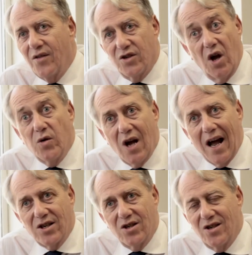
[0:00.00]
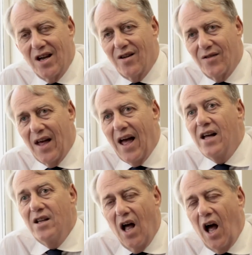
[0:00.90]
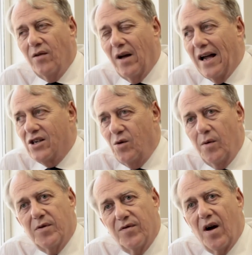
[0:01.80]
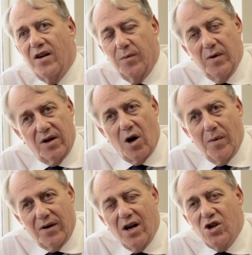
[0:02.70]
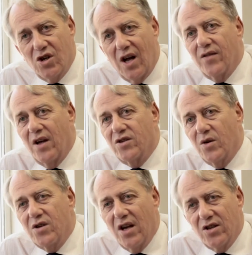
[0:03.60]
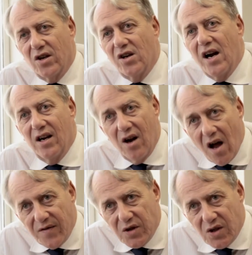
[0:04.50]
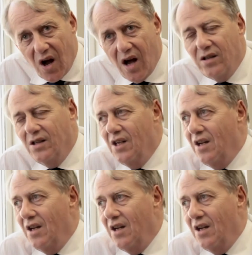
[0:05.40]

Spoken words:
There's no taxes out there, and actually we provide them with accommodation out there. So it's a great lifestyle.